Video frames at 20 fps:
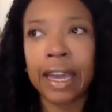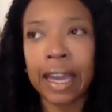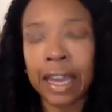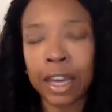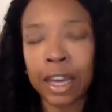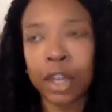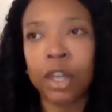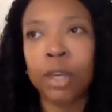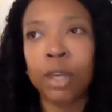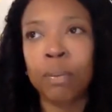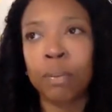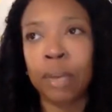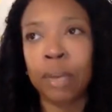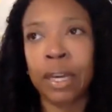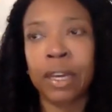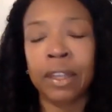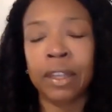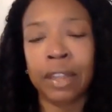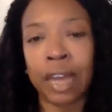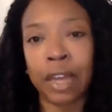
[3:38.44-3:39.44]
It could
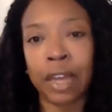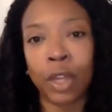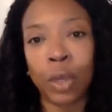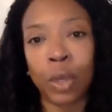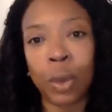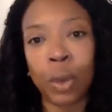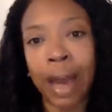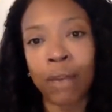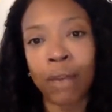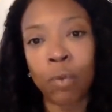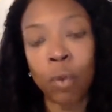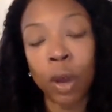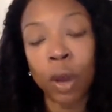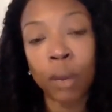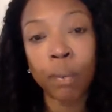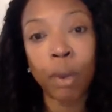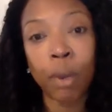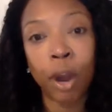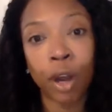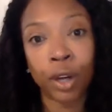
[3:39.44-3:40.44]
be that you have
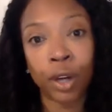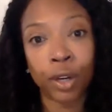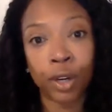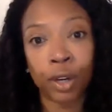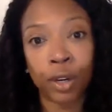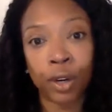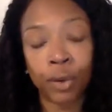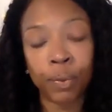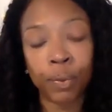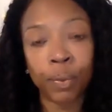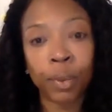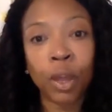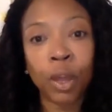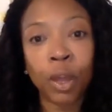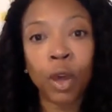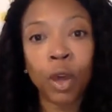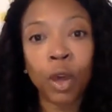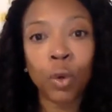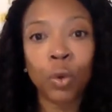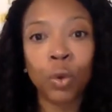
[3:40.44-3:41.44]
one partner
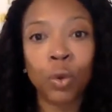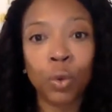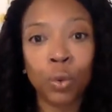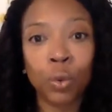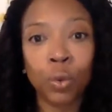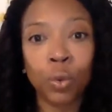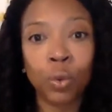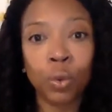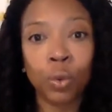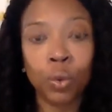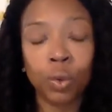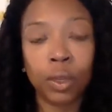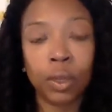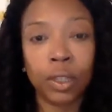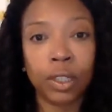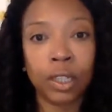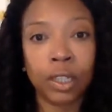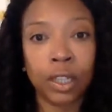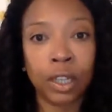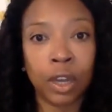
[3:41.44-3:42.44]
who,
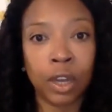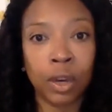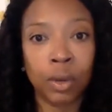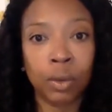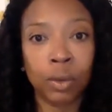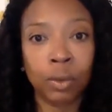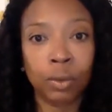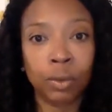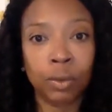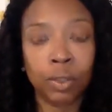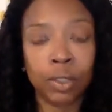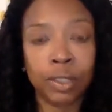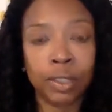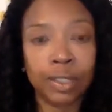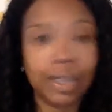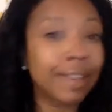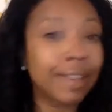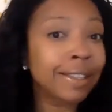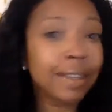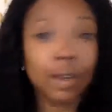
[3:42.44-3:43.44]

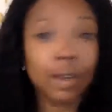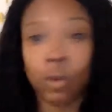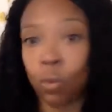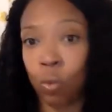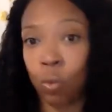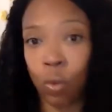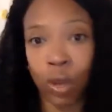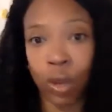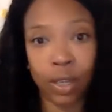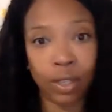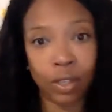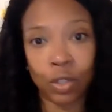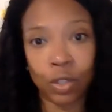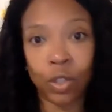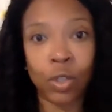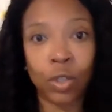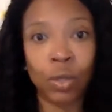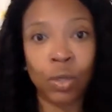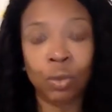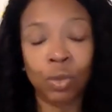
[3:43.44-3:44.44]
doesn't want
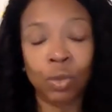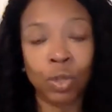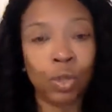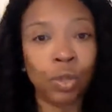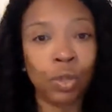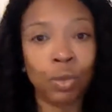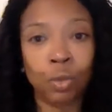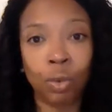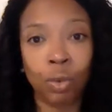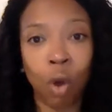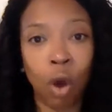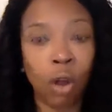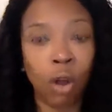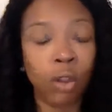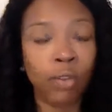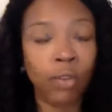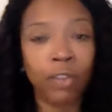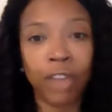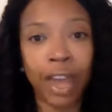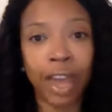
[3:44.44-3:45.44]
to do
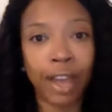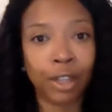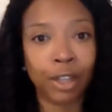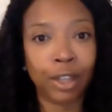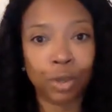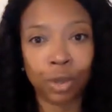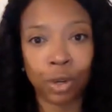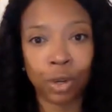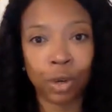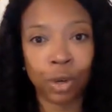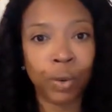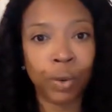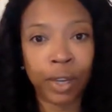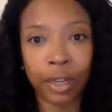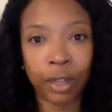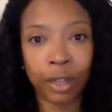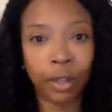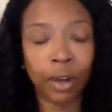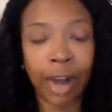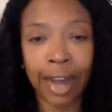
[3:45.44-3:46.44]
all of the
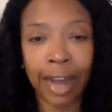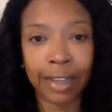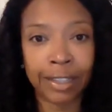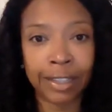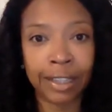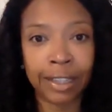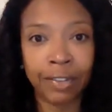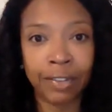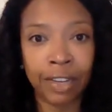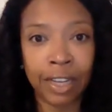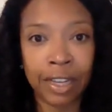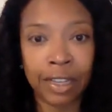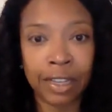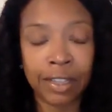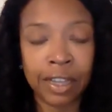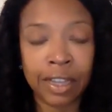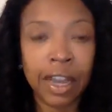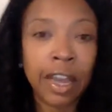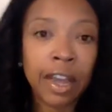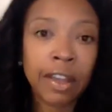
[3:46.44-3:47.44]
extracurricular activities.